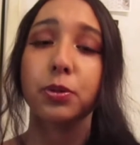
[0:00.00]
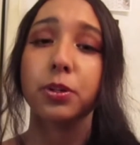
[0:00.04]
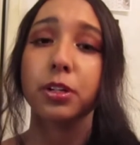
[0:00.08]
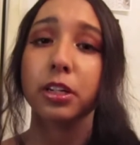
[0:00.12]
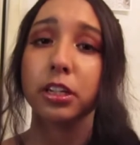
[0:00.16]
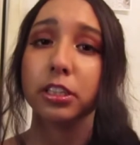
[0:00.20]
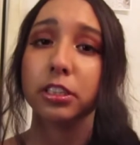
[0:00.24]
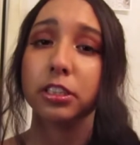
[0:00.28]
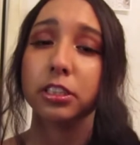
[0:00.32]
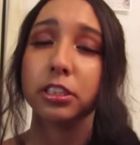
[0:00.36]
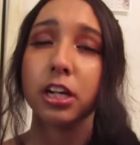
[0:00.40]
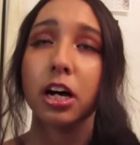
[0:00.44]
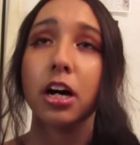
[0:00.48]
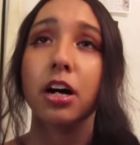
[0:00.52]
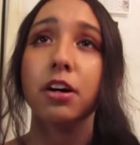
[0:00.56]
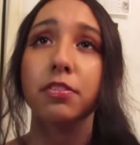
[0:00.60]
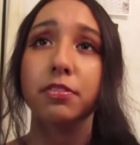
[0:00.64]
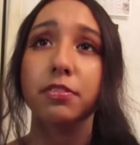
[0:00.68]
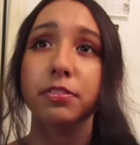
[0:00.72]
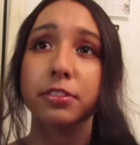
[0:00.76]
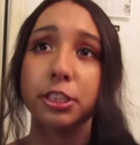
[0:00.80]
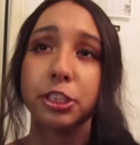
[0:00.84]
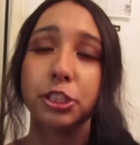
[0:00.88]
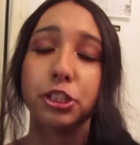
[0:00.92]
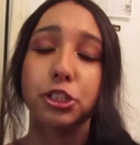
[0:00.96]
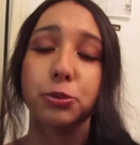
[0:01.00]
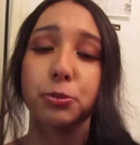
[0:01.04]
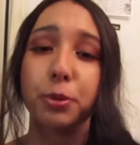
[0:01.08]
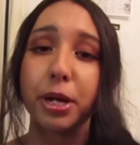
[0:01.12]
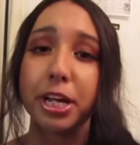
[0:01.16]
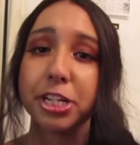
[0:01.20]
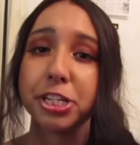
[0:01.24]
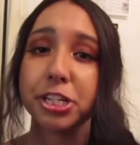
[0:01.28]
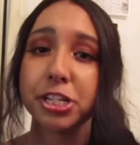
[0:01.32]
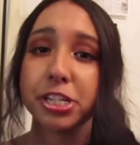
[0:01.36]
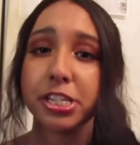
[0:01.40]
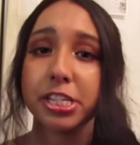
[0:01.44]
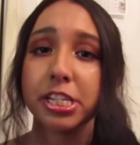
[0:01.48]
her tough
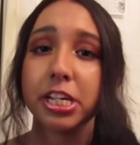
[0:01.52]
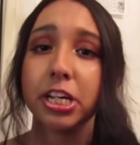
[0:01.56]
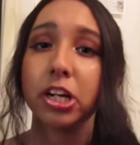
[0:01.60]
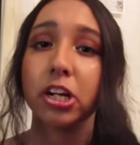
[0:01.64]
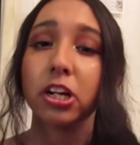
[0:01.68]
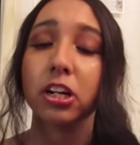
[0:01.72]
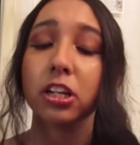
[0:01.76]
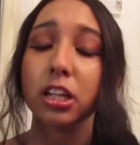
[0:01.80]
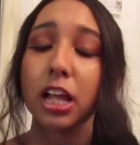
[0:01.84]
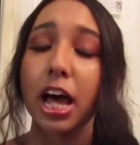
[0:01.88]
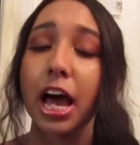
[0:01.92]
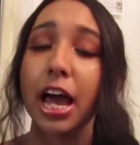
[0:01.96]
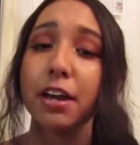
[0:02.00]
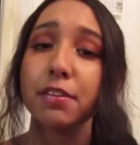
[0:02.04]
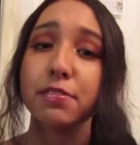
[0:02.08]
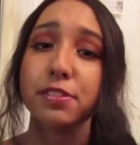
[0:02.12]
situations in her life.